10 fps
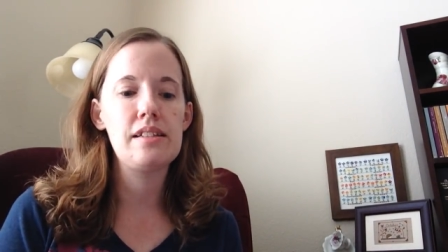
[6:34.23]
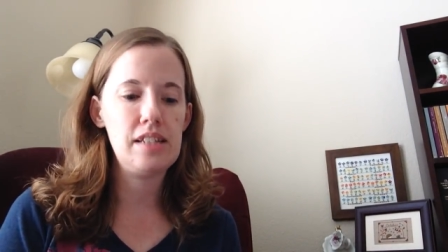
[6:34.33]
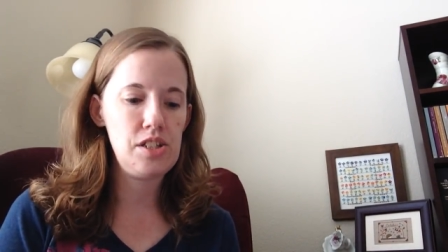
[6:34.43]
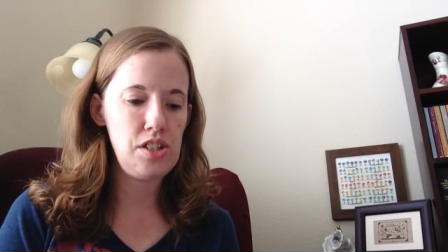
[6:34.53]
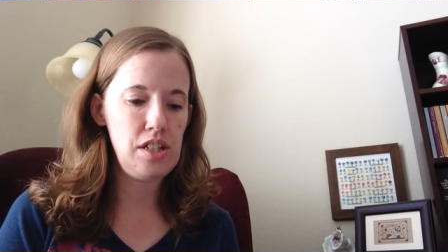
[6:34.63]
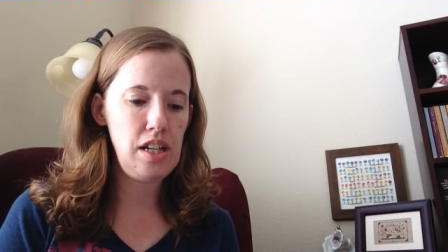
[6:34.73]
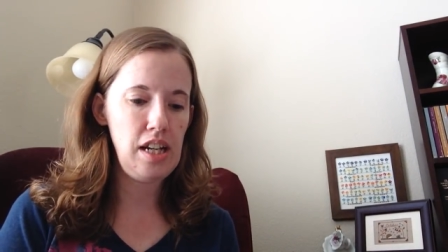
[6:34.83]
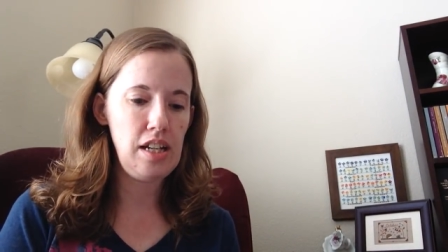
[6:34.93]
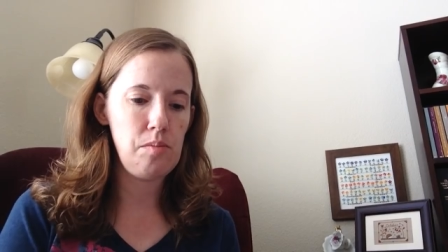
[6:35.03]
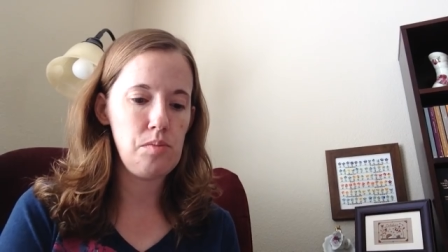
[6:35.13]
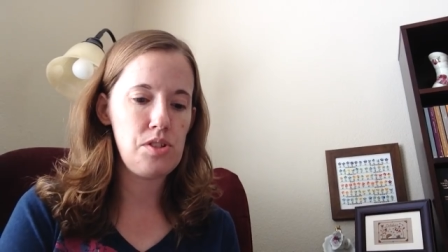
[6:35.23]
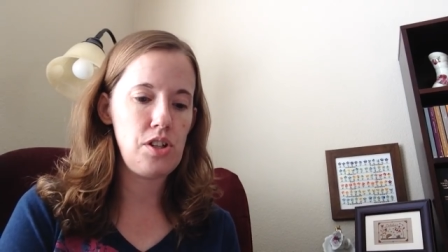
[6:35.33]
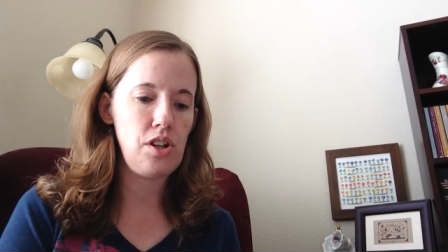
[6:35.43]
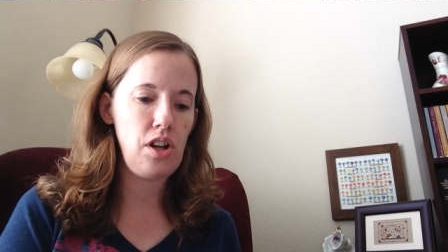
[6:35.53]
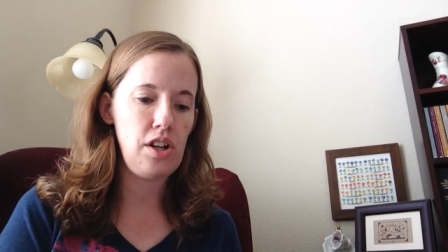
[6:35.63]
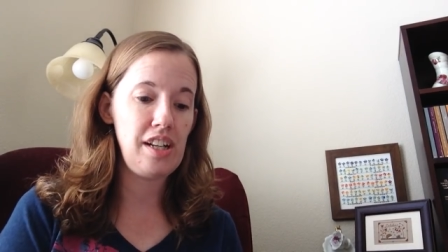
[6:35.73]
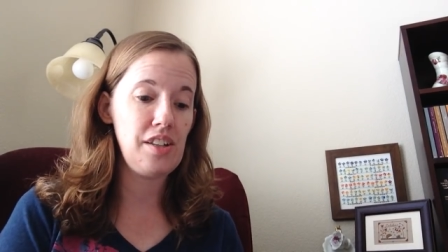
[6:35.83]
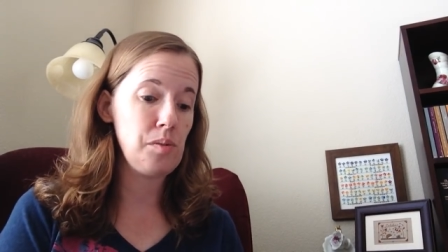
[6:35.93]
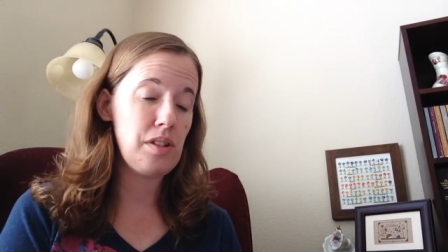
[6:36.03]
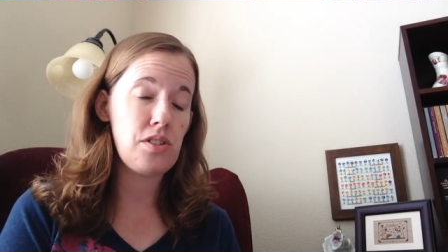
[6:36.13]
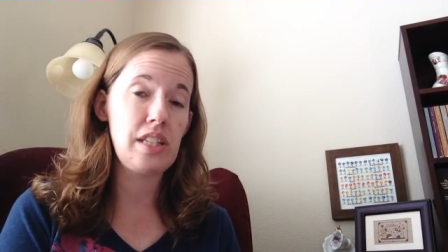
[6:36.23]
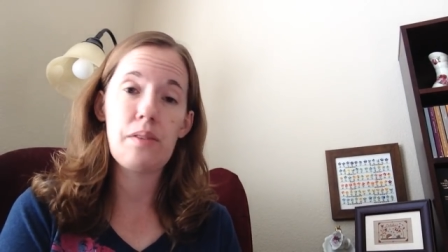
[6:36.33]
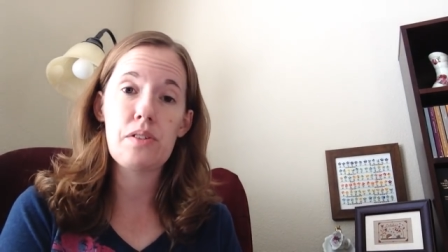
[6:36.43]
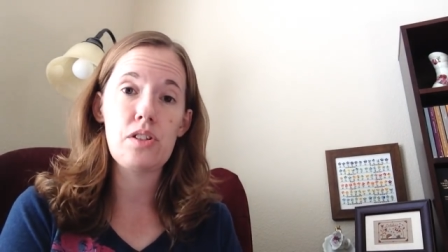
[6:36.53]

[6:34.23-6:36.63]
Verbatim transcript: section and start on another one, so that was